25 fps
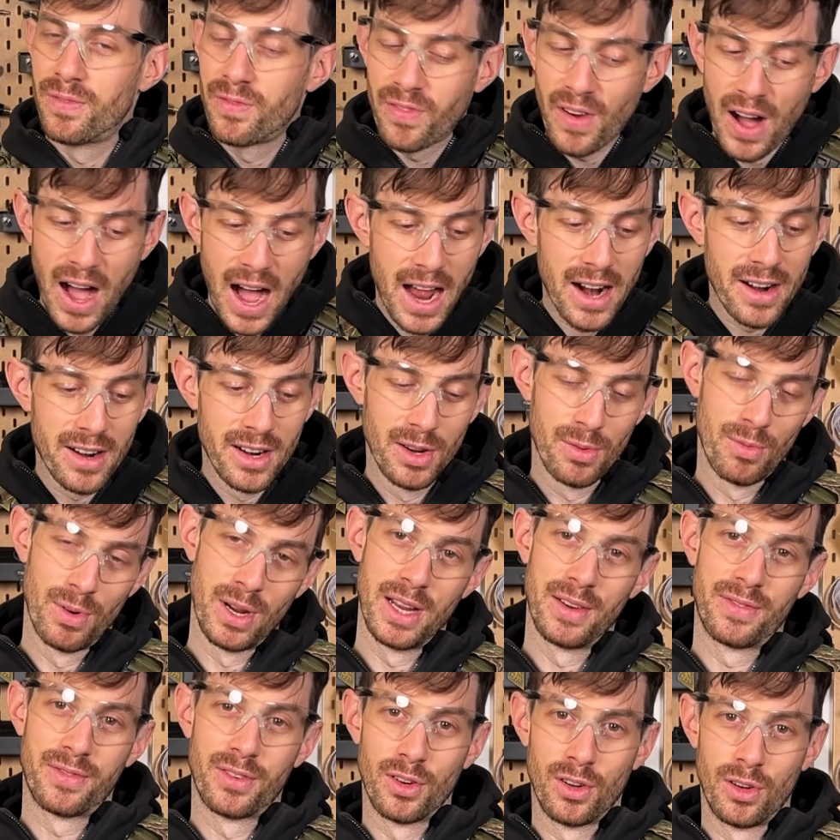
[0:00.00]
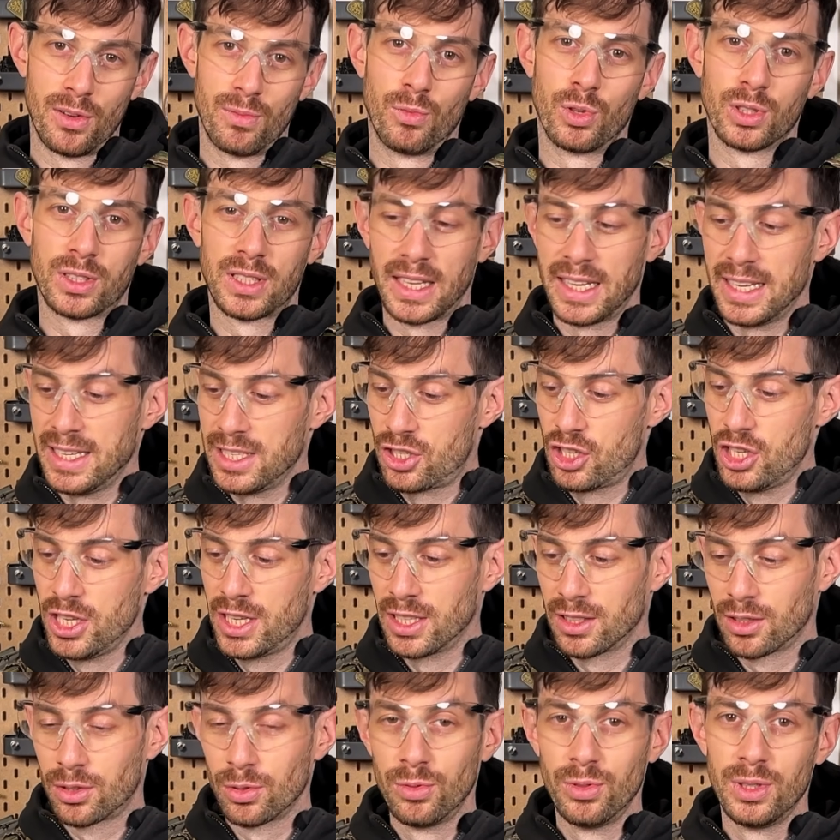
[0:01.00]
far away from what the AEG
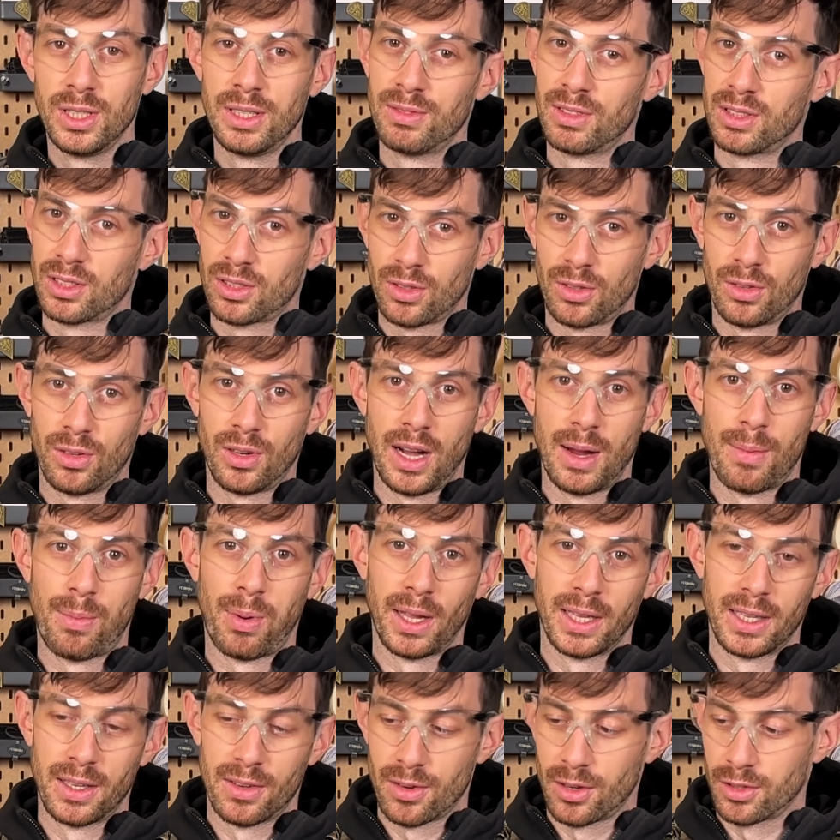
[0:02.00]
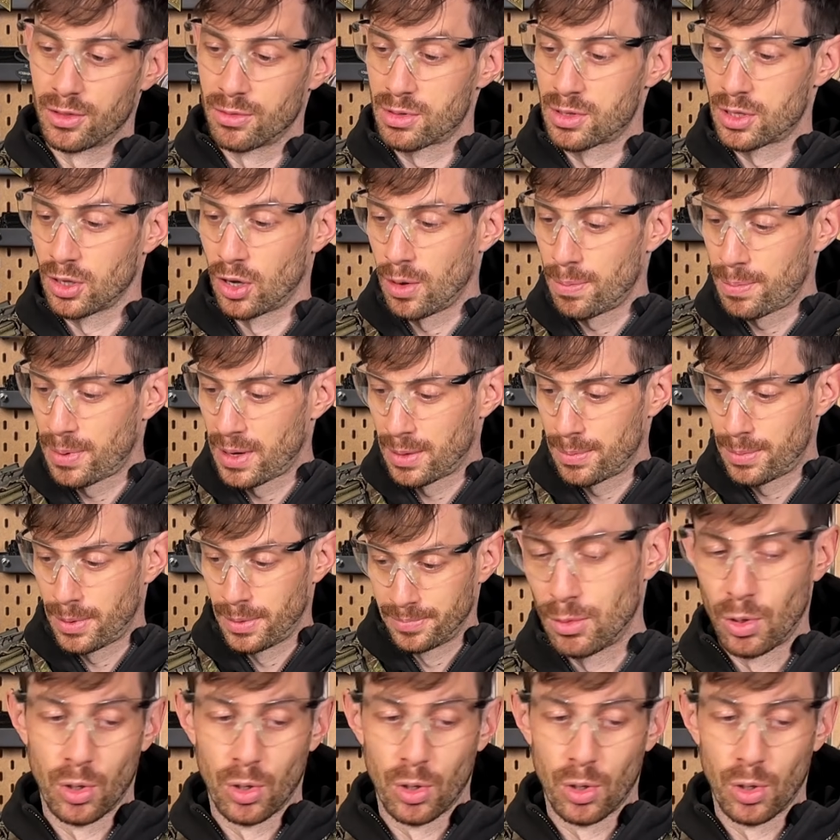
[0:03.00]
can do, even though I played around with the hop-up.